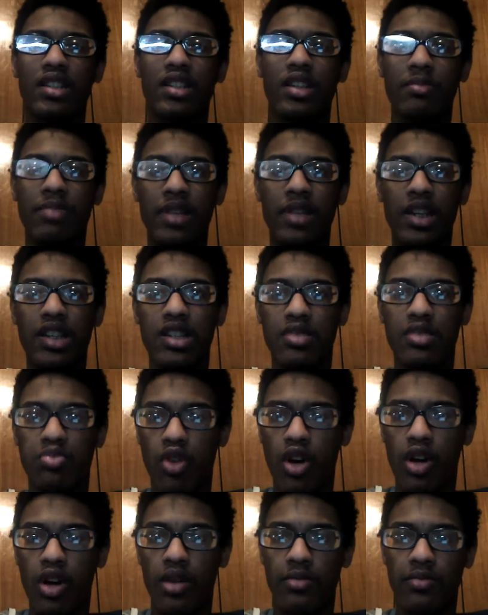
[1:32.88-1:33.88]
The biggest
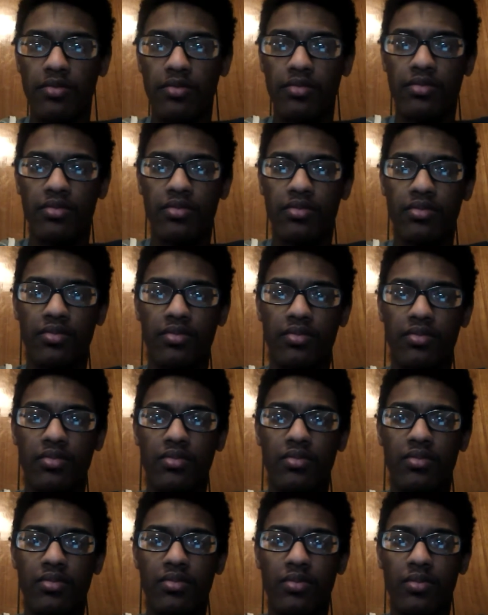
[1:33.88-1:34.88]
problem,
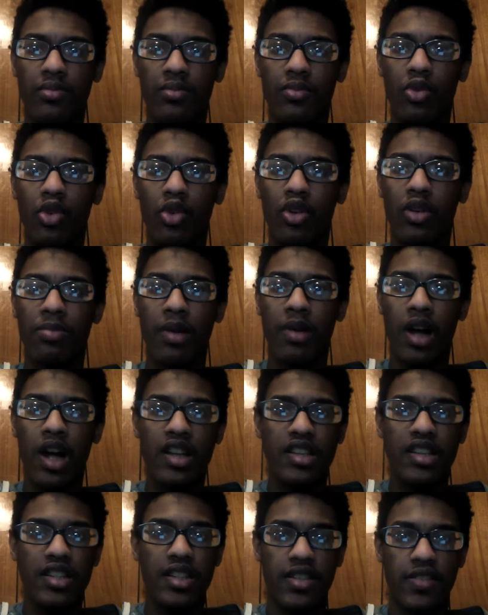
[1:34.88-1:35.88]
or
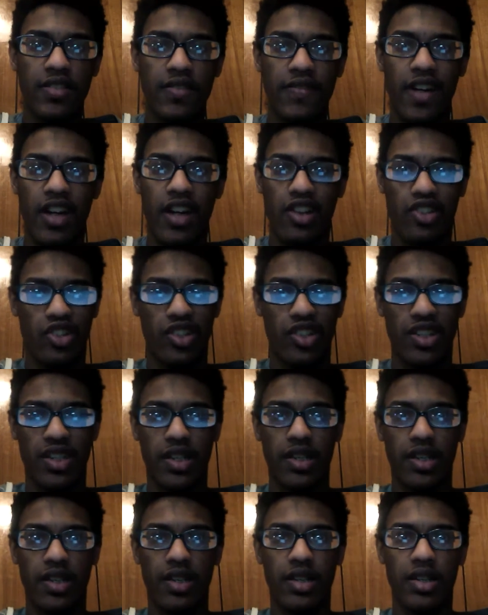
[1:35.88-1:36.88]
positive, I should
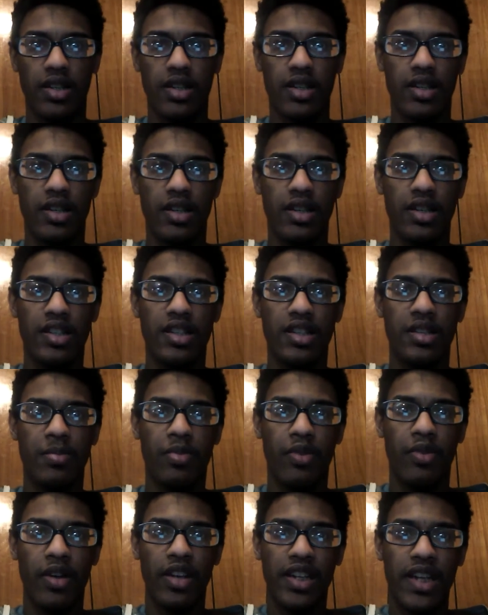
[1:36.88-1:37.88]
say, is
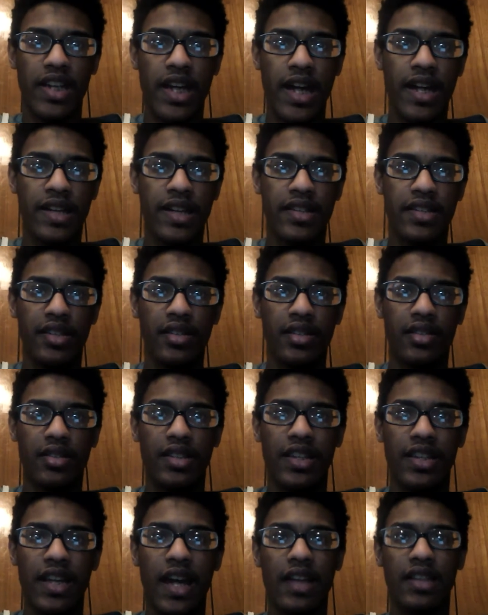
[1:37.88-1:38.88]
the acting.
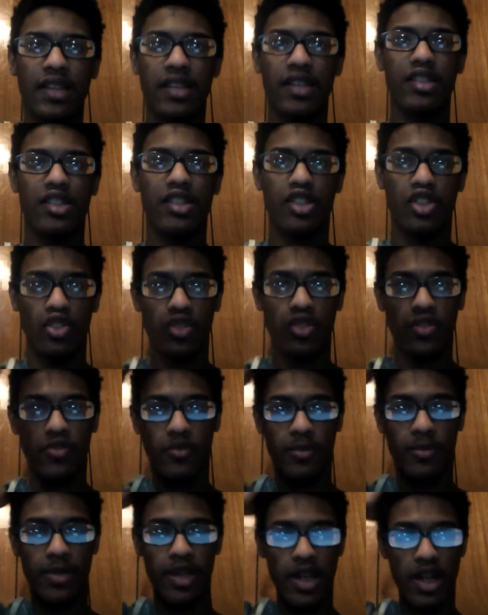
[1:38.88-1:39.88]
The acting is good
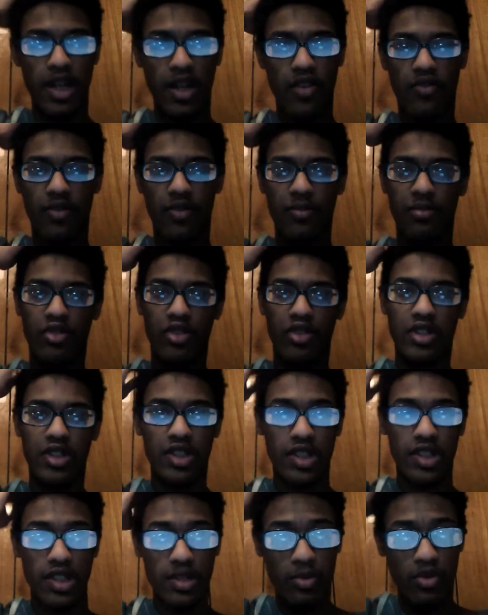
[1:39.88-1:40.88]
from
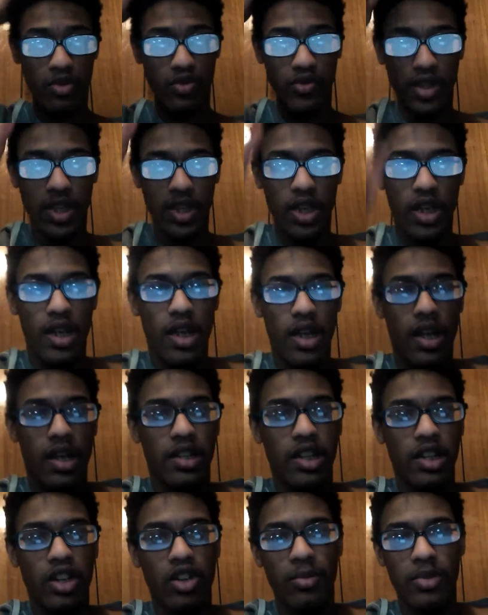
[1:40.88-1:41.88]
everybody in this movie.
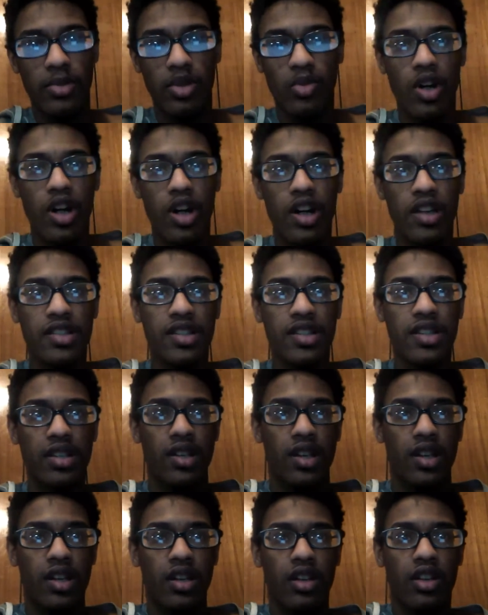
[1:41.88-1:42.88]
Naomi Watts,
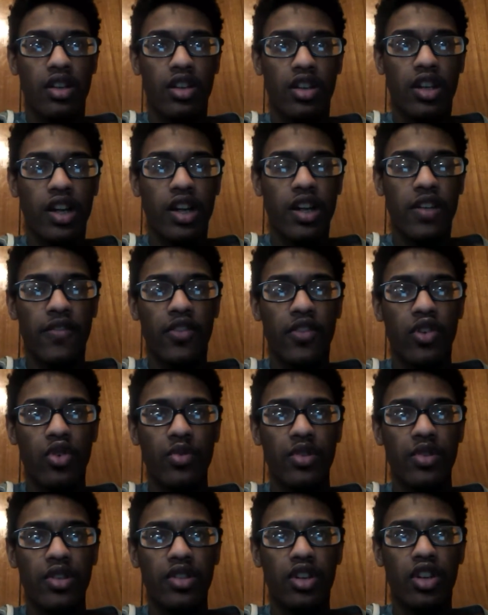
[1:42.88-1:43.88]
Clive
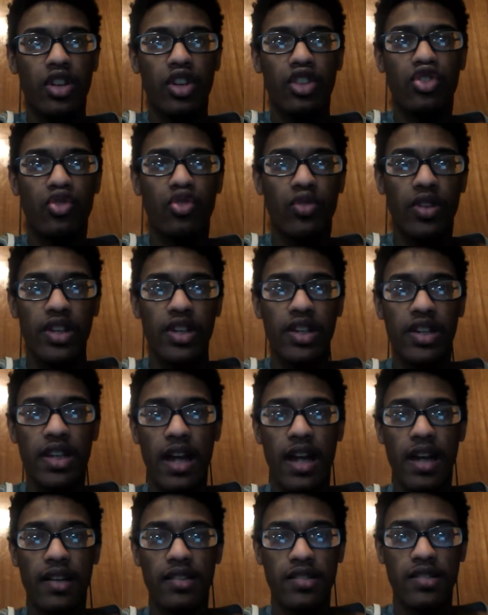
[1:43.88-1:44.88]
Owen, underrated
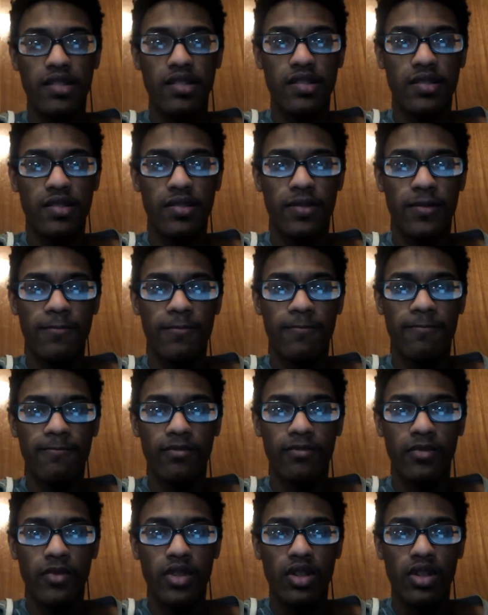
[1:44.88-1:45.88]
actor,
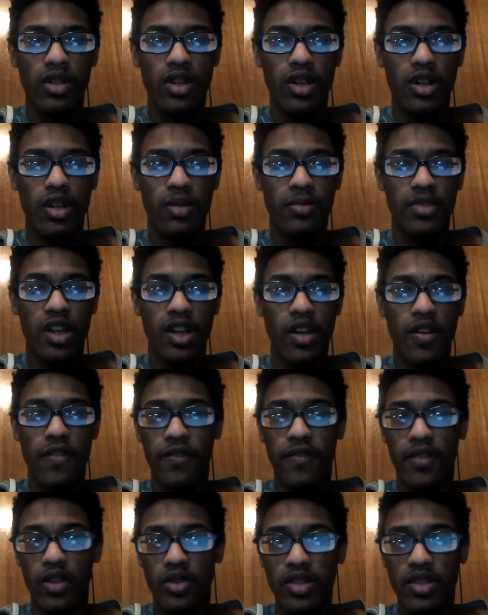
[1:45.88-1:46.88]
Tom
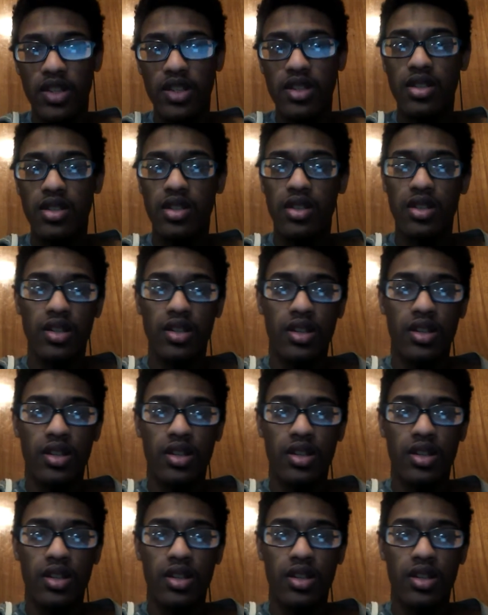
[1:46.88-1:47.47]
Felton,